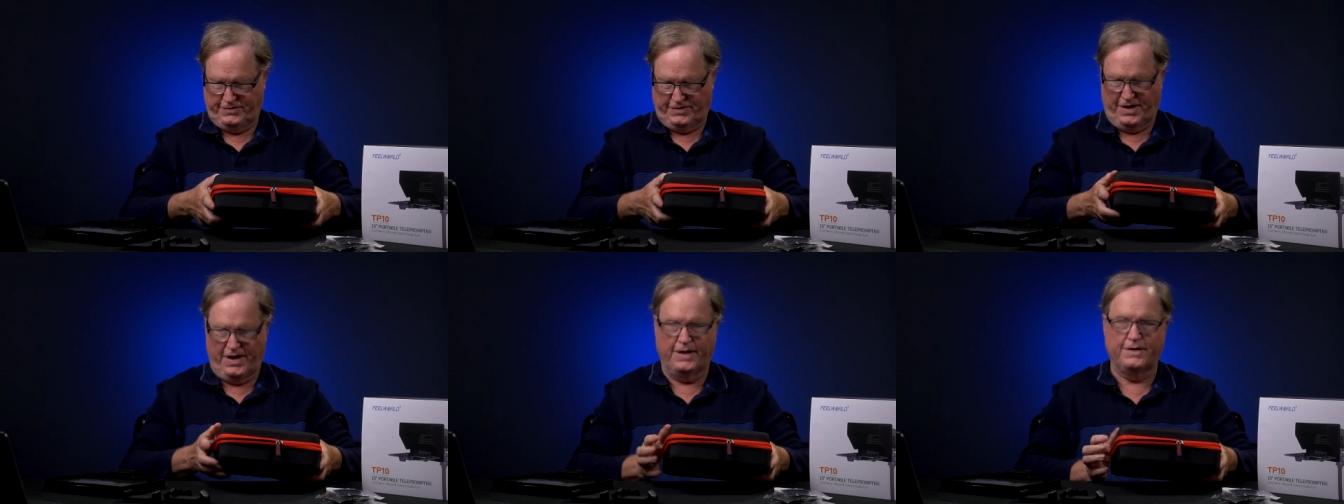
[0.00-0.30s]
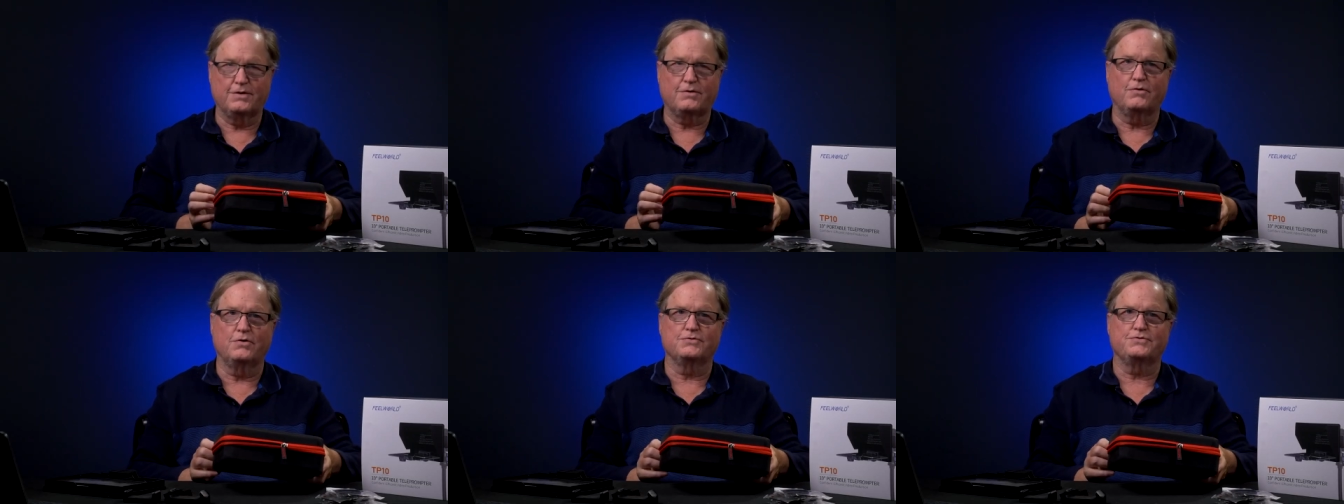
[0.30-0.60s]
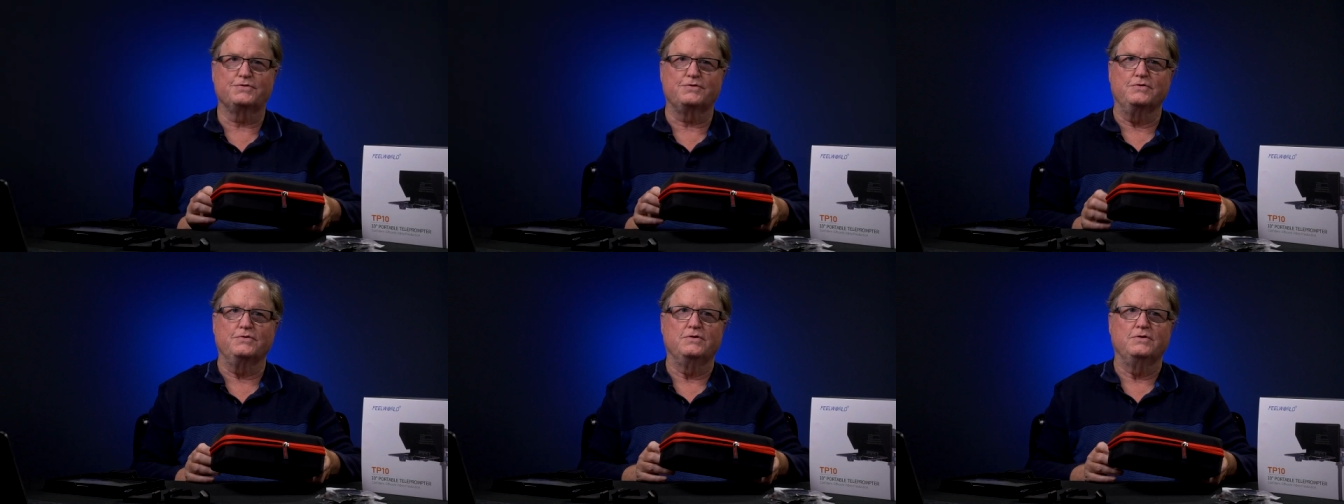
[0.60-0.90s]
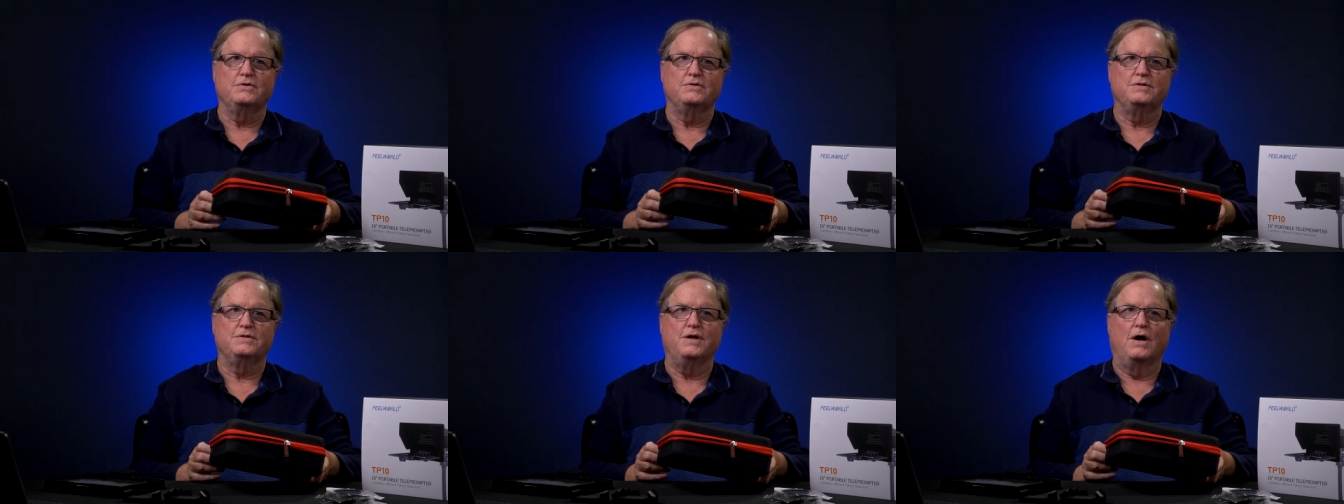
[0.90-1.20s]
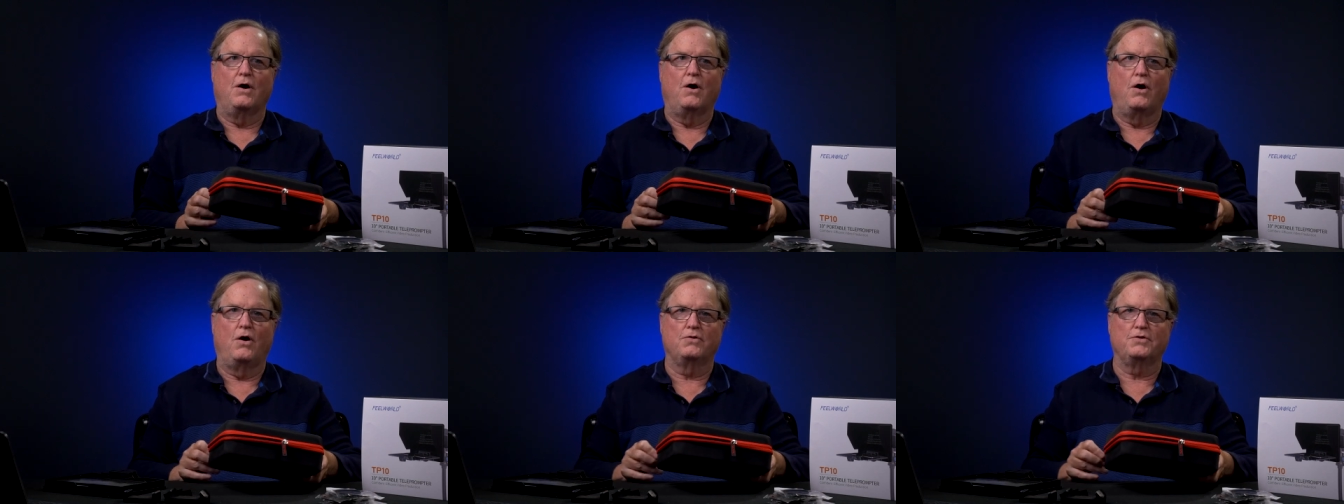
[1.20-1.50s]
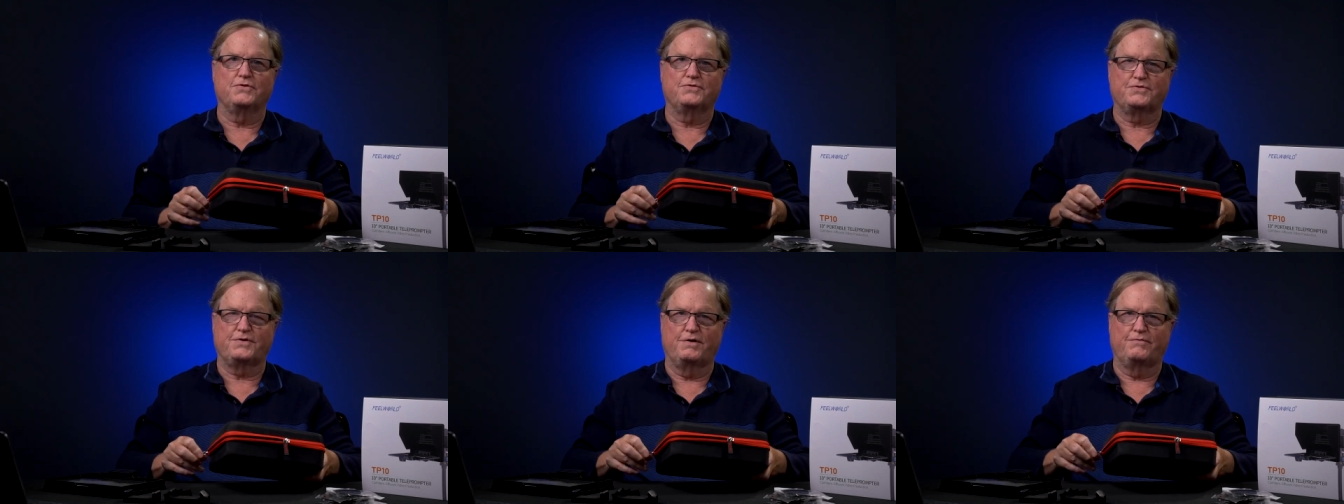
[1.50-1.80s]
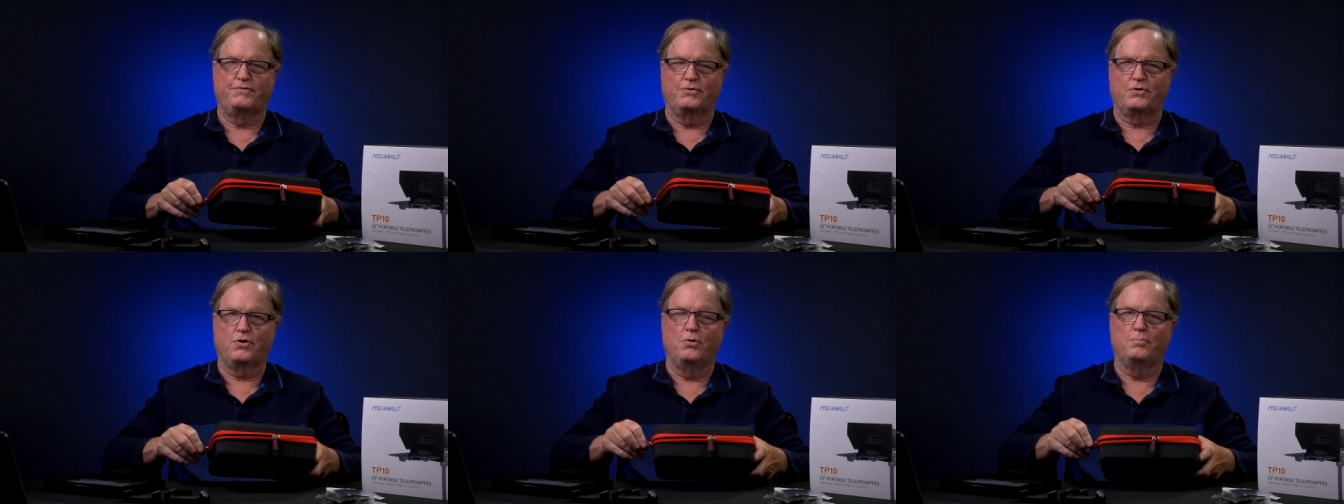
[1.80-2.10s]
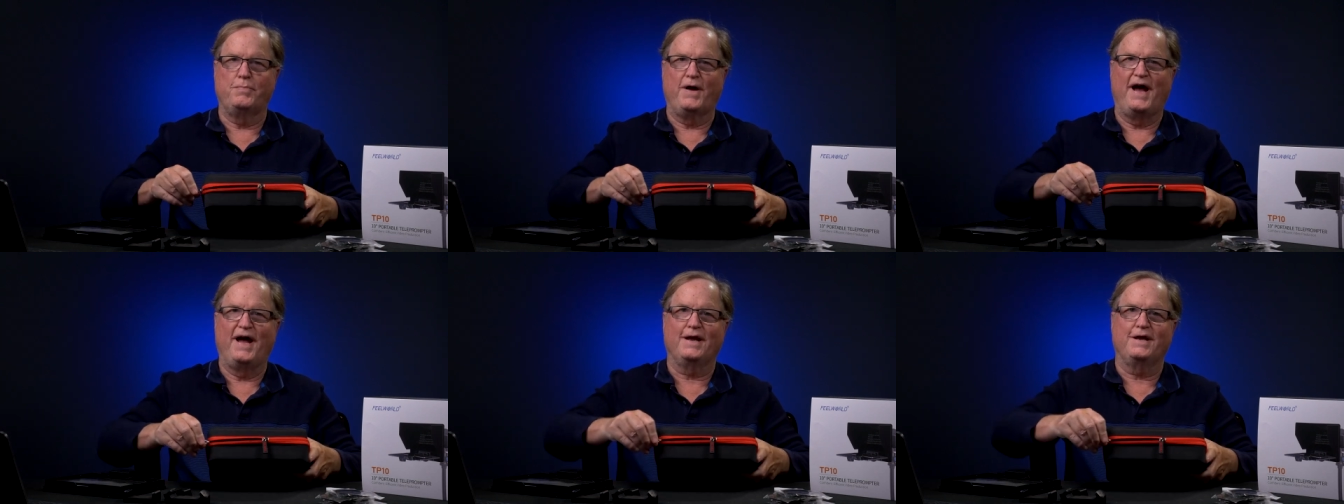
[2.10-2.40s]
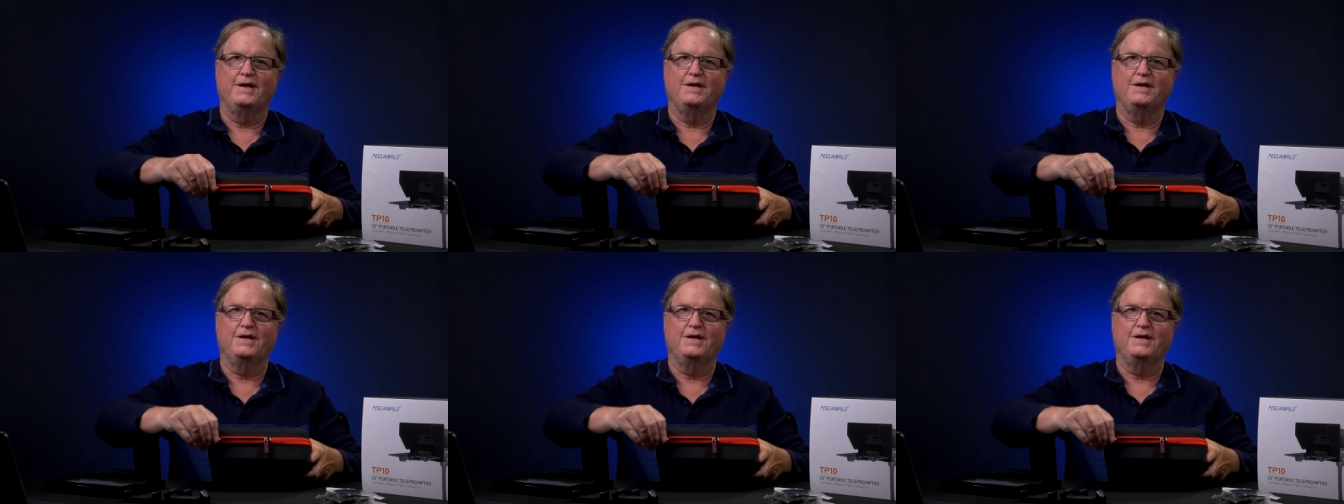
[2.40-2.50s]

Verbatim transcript: And of course, all the stuff will go back